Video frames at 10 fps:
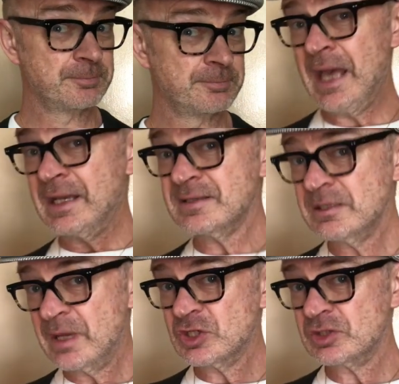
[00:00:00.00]
And as I
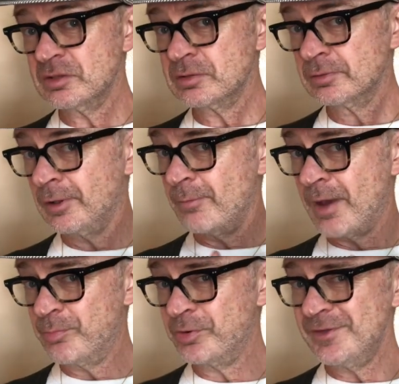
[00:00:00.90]
mentioned in my
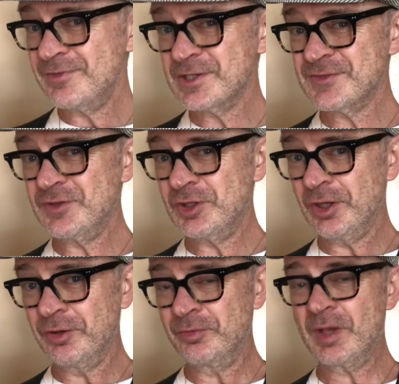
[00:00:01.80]
previous
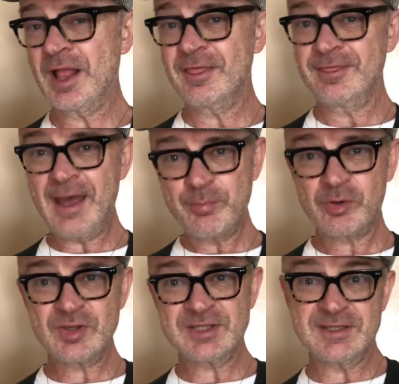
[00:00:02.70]
video, that
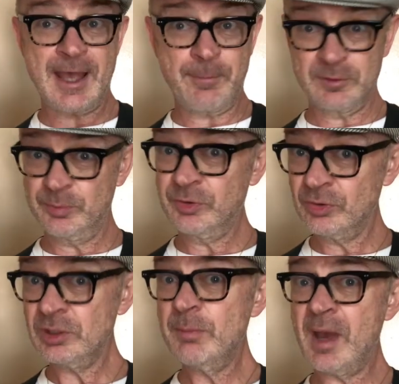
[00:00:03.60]
process happened
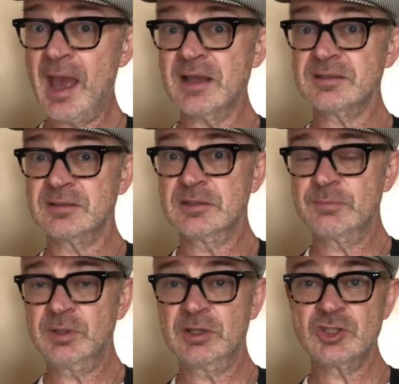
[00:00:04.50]
purely by accident
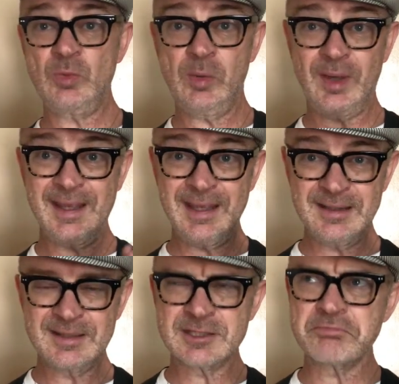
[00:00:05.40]
because we were in
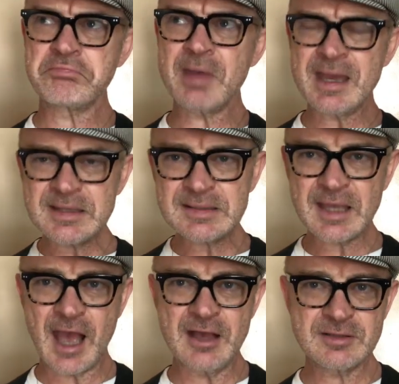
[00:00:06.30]
this amazing
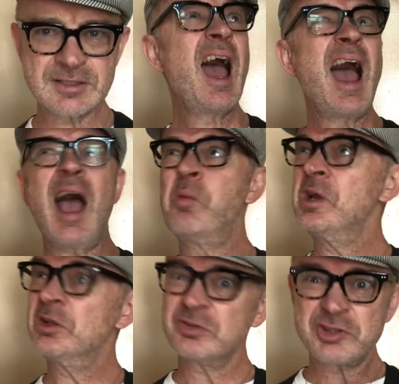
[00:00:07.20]
house and we
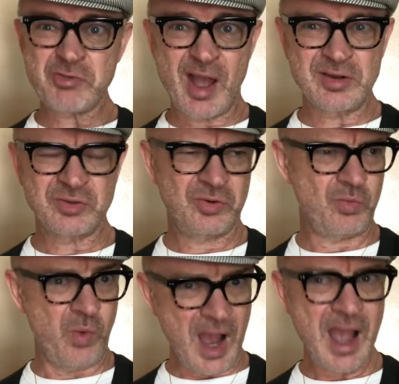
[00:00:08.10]
looked around and thought,
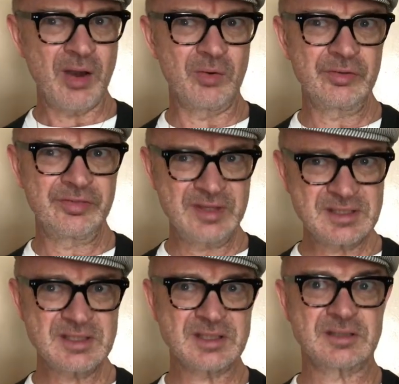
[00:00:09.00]
wow, this
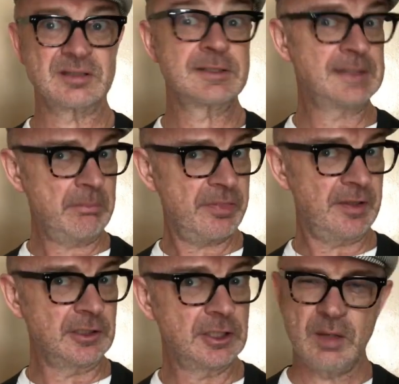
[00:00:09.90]
is something.
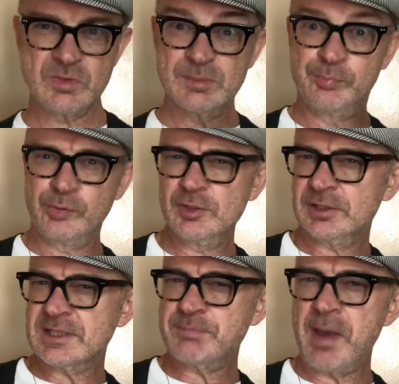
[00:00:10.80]
It was a
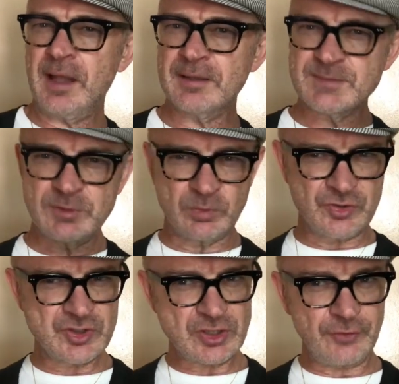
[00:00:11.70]
brutalist palace, but with
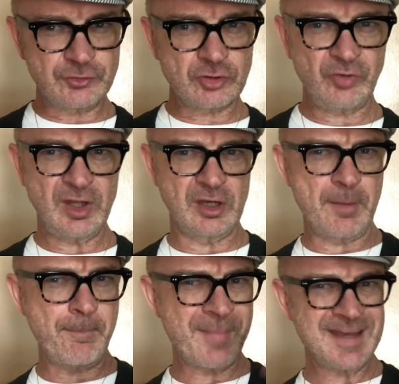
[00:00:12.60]
soft green and
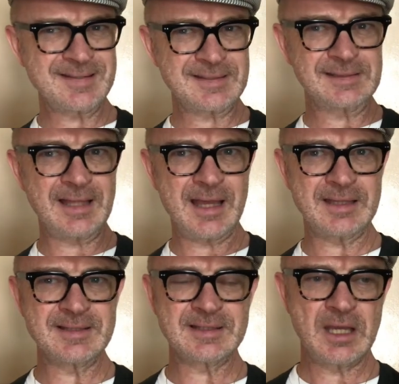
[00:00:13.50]
amazing
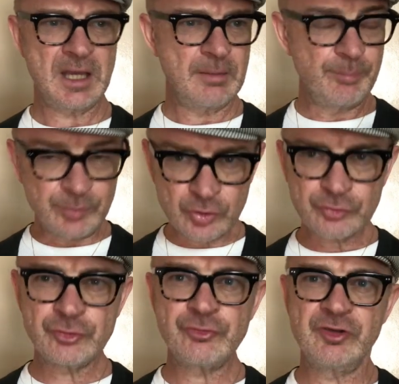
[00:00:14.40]
layers,
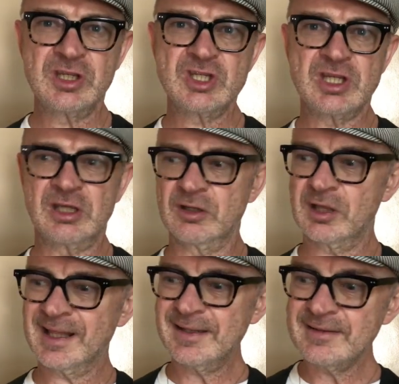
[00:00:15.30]
beautiful finishing,
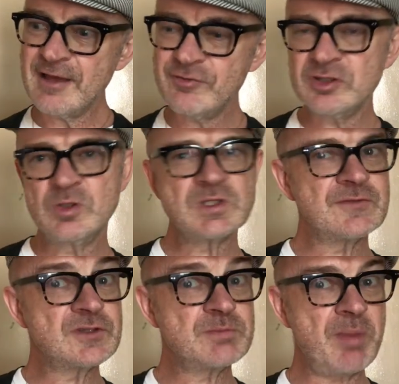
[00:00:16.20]
clever use of
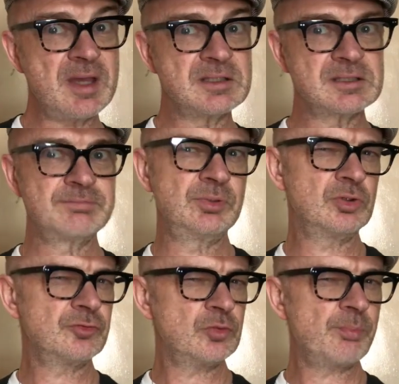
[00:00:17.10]
space,
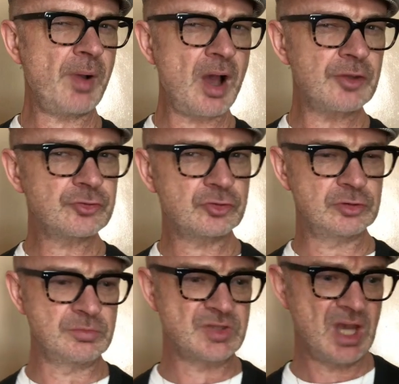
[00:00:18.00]
beautiful
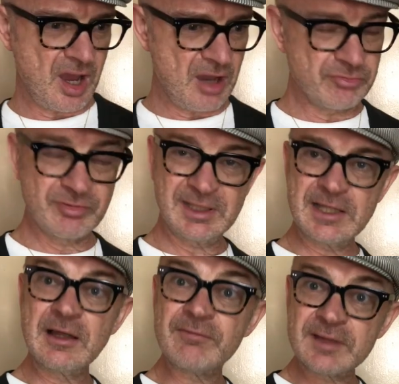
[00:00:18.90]
bathrooms, a really
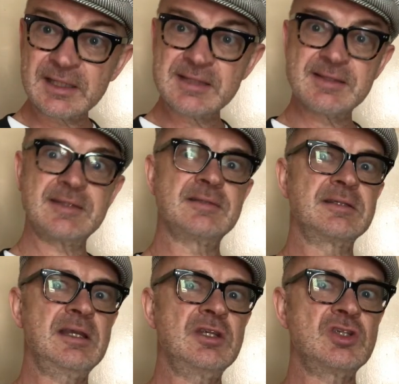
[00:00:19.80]
lovely considered
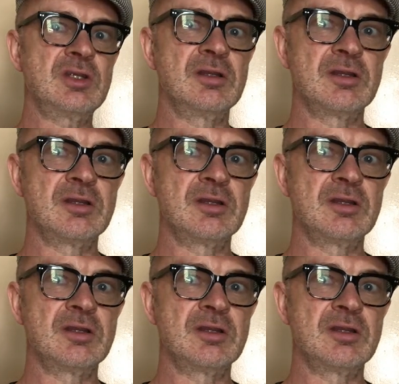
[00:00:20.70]
kitchen,